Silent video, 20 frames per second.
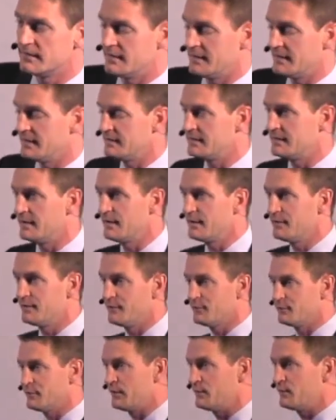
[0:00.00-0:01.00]
And uh,
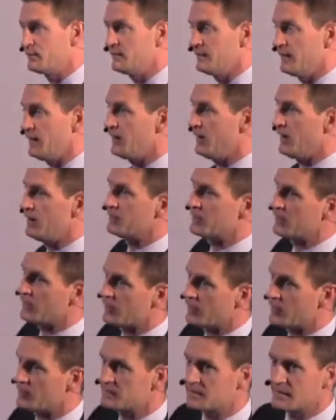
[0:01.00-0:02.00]
for anyone, I'll be
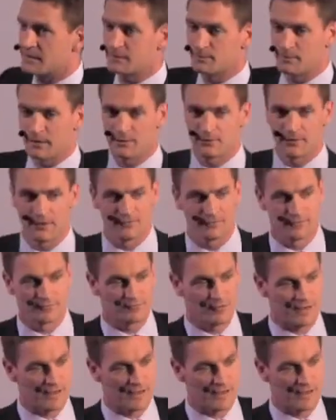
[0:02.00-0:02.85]
going home tonight to play with a